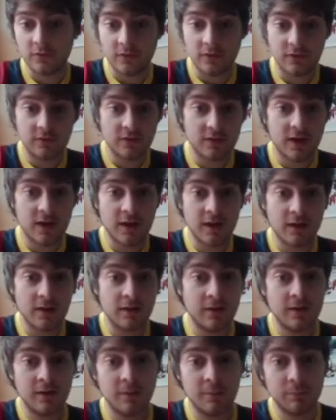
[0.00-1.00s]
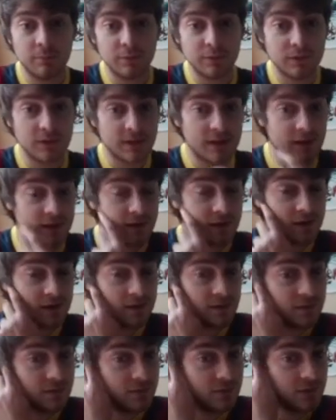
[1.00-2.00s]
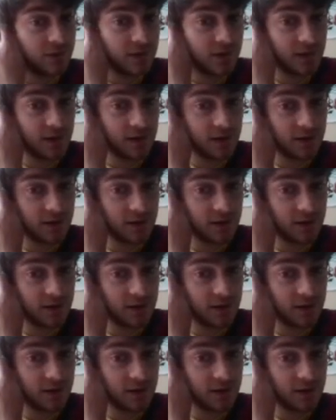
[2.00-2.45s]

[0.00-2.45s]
he's not planned to get any